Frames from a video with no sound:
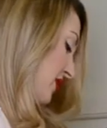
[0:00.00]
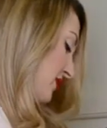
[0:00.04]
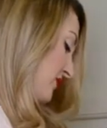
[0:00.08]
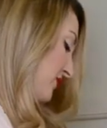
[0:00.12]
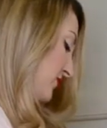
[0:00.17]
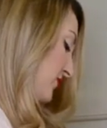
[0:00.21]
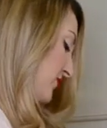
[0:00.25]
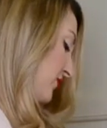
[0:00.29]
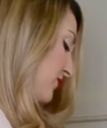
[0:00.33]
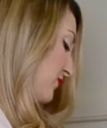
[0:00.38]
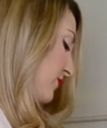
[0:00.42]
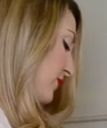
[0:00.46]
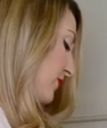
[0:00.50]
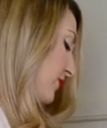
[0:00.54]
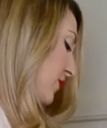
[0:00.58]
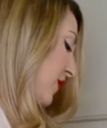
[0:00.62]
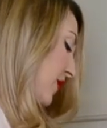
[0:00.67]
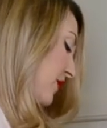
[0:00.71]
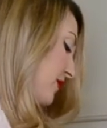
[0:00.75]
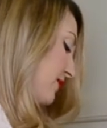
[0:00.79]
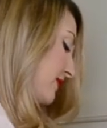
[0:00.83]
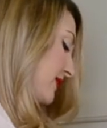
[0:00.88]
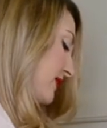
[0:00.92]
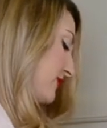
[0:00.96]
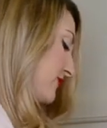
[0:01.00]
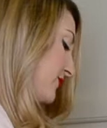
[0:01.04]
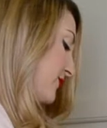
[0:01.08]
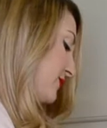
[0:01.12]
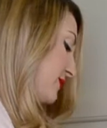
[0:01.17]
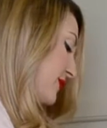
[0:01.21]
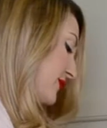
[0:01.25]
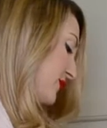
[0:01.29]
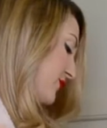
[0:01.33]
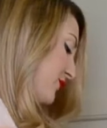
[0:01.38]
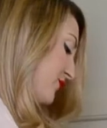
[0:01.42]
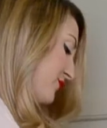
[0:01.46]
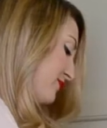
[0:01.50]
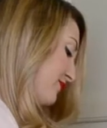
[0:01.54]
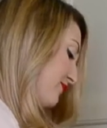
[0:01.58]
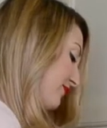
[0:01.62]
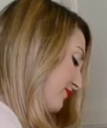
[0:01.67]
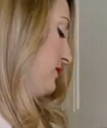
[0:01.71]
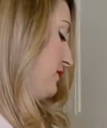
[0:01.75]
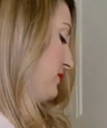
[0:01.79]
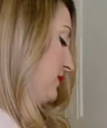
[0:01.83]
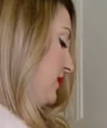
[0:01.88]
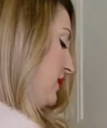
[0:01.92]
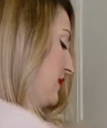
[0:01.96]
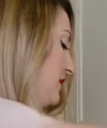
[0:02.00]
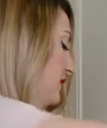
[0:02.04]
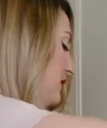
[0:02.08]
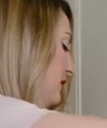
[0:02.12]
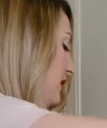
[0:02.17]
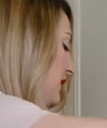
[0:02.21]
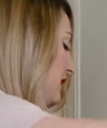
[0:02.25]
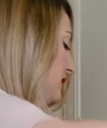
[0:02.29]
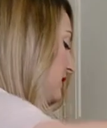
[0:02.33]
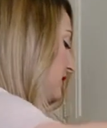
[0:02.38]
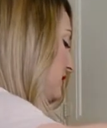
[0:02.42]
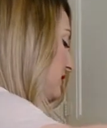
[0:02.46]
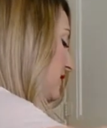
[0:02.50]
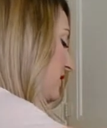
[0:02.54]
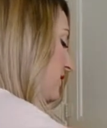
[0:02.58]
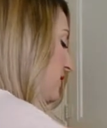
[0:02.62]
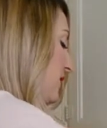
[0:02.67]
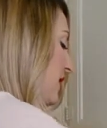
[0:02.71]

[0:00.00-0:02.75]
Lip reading: So you don't want to water them down too much. Let's go